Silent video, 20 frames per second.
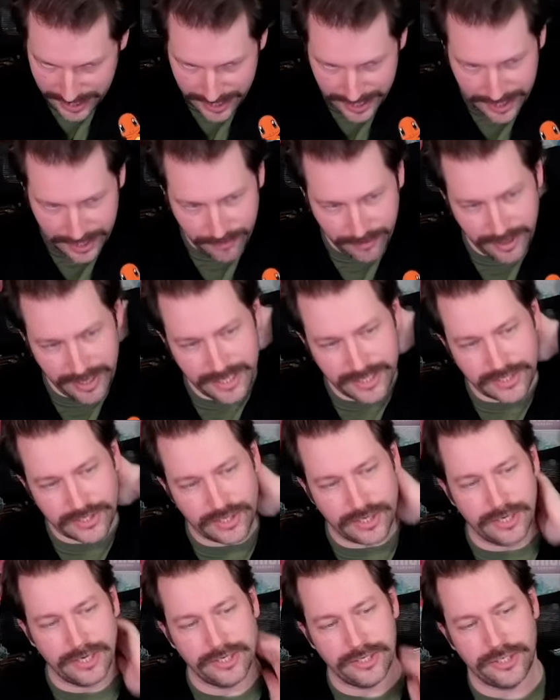
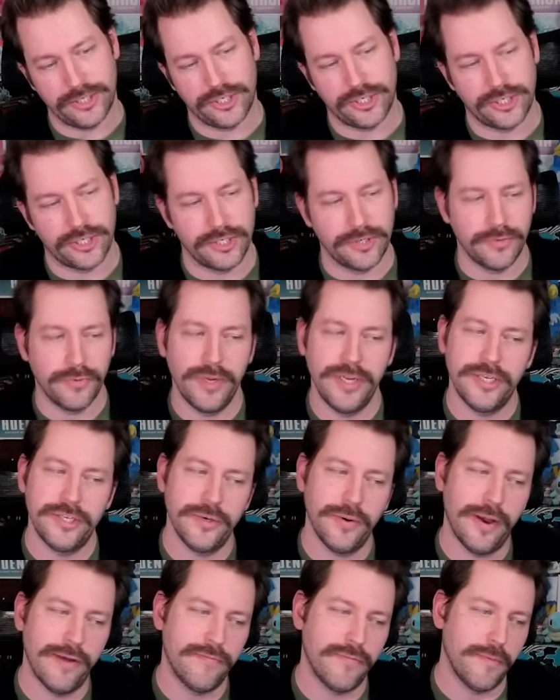research. We
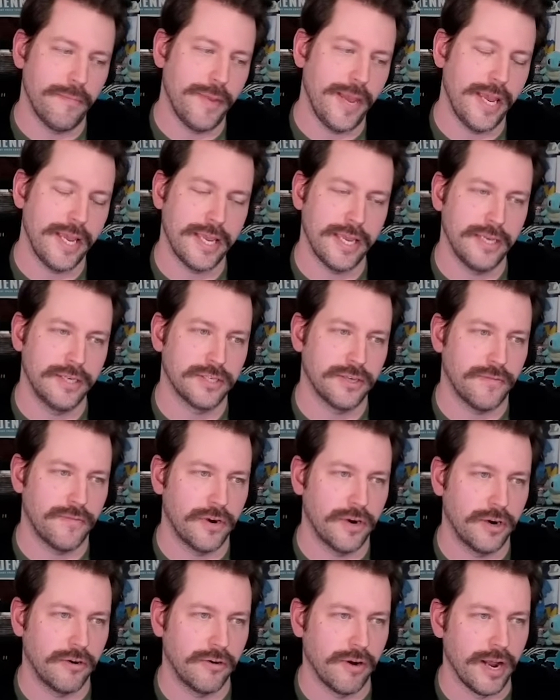do have the makings of
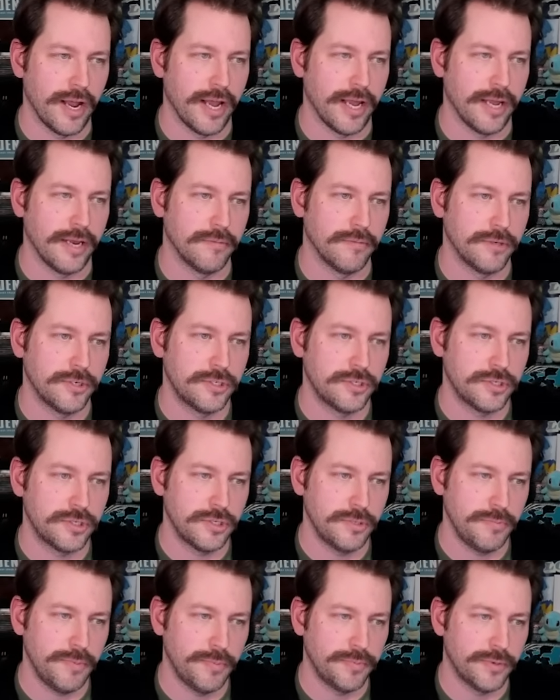our Gren, which
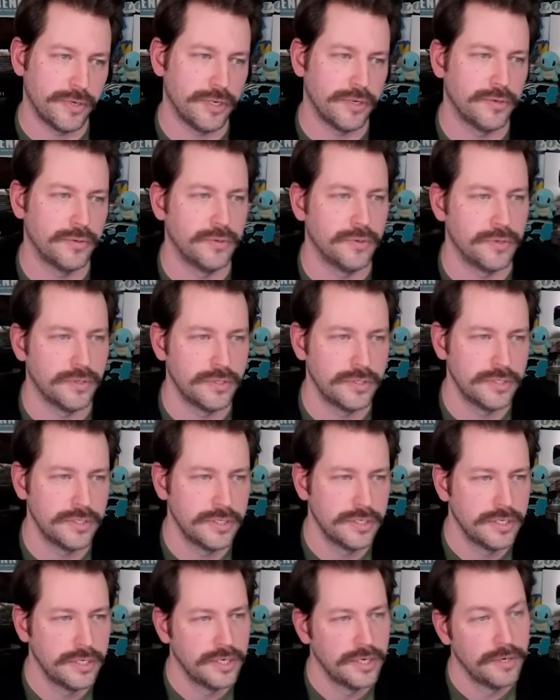could be pretty cool.
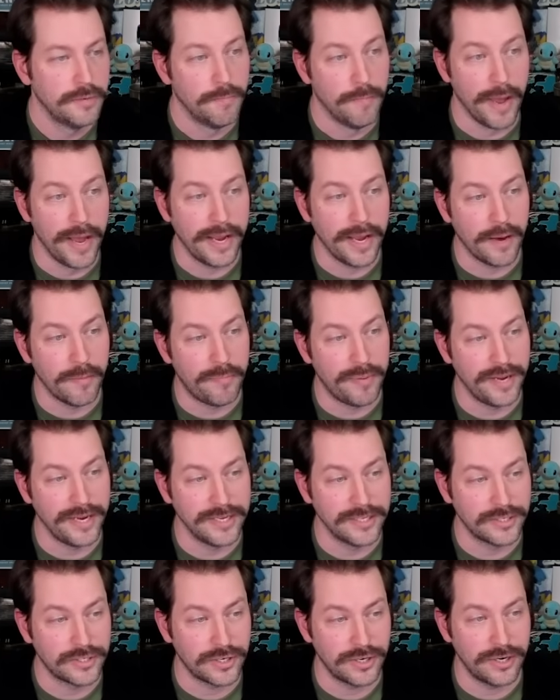Mega
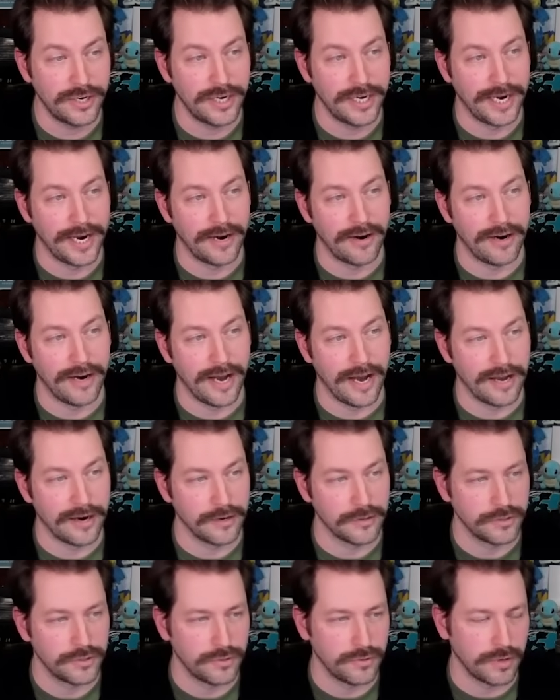Pinsir and
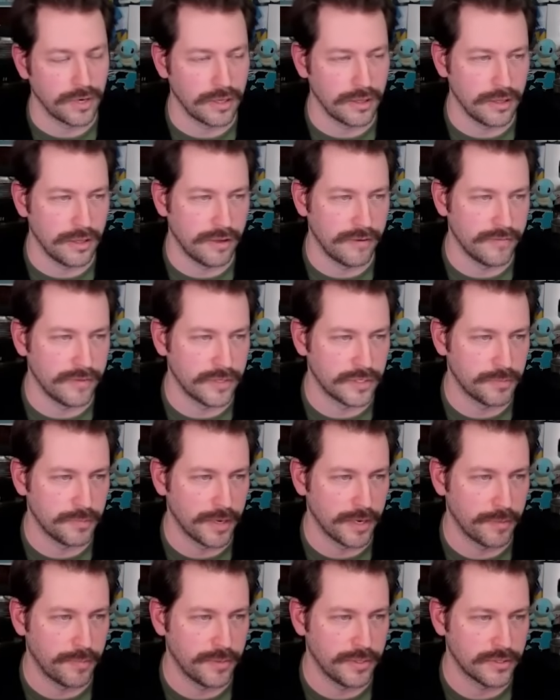Ariados. Dude, I love this
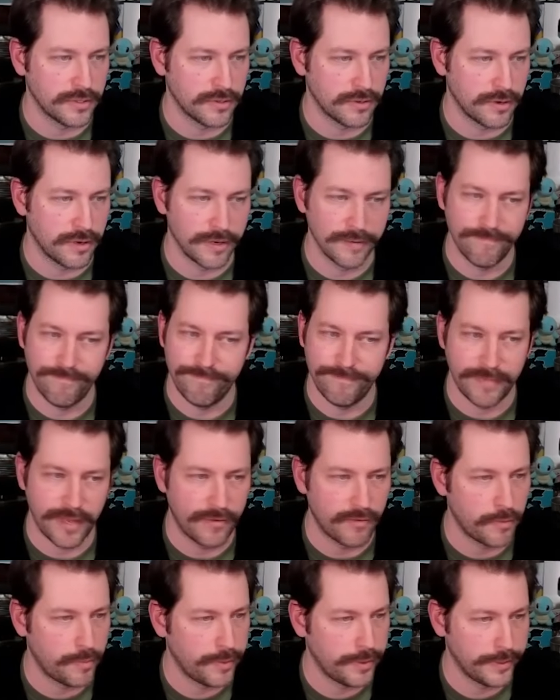Mega Pinsir art.
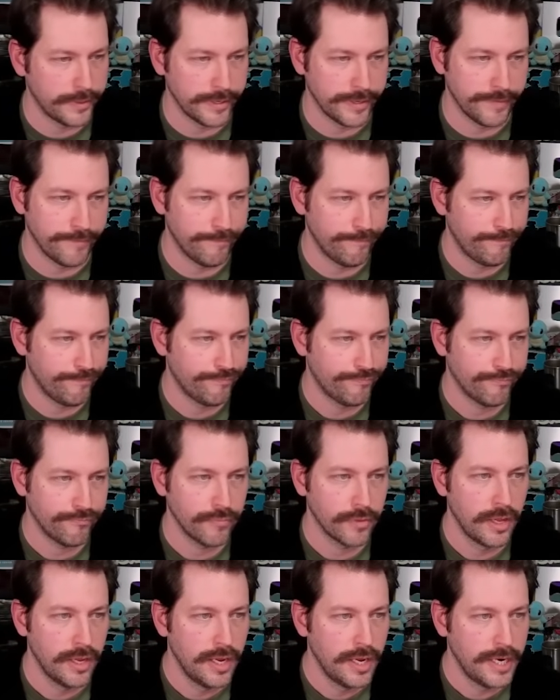Never pulled it.
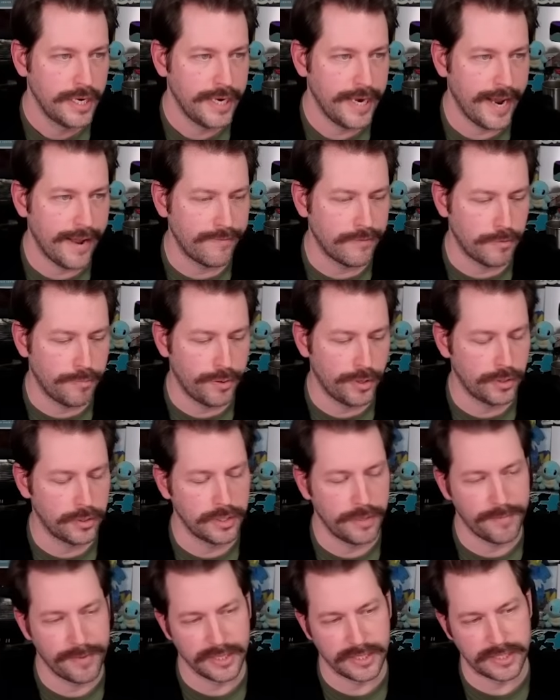Never pulled
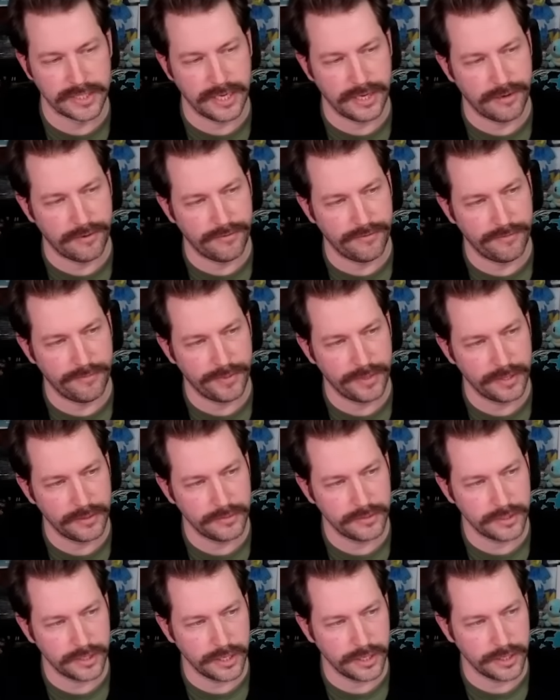it myself, but it
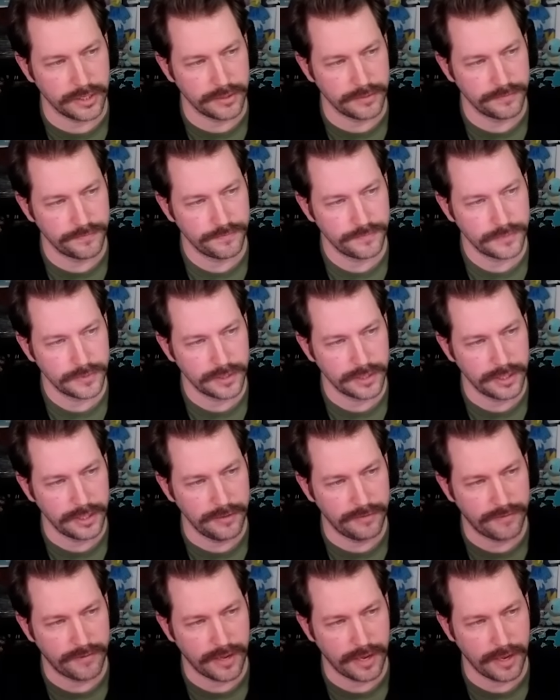was good.
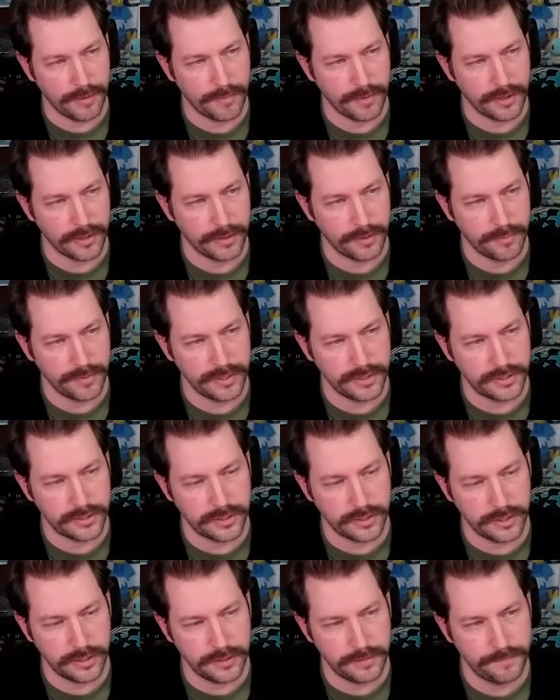Leaf Cape on the
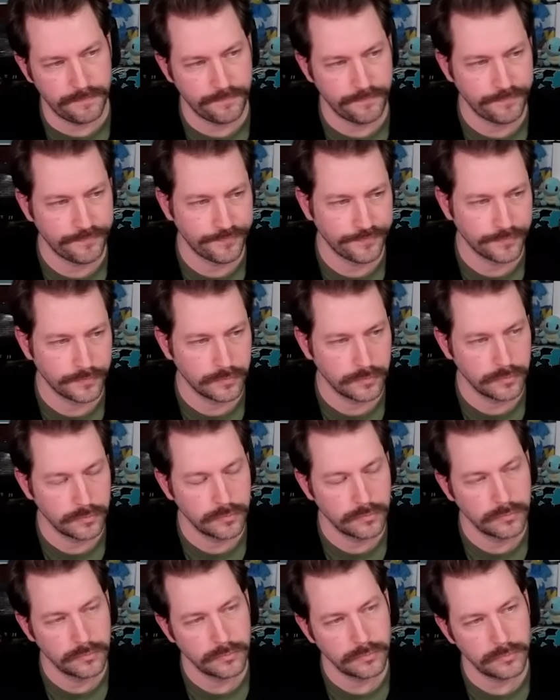Pinsir.
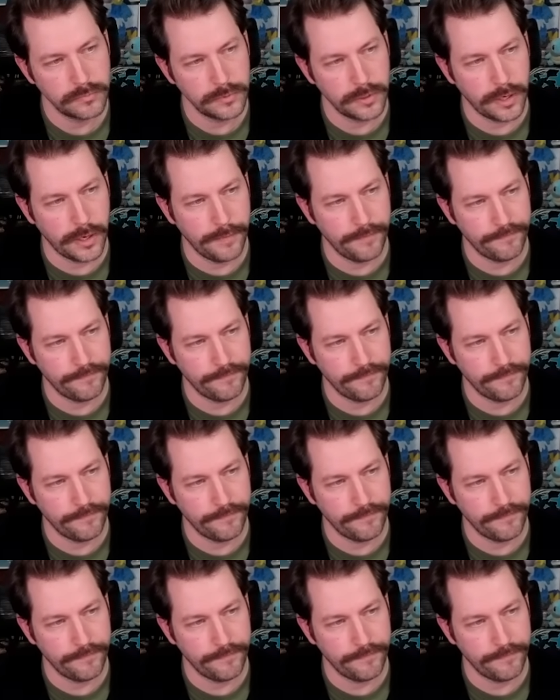Okay.